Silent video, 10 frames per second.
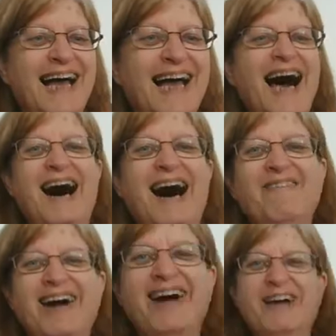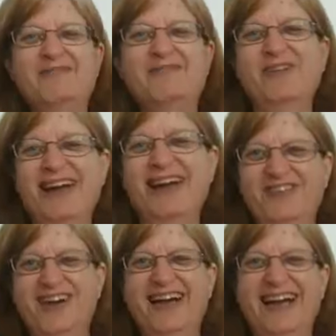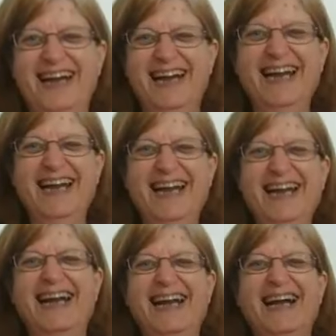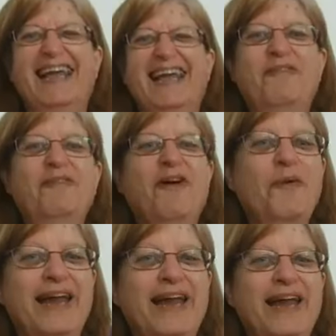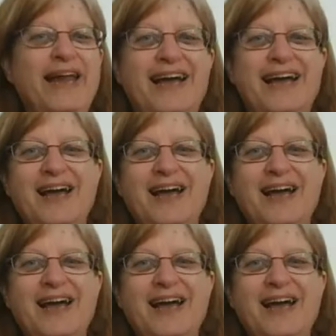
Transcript: I'm on every yeah, wrong Queen.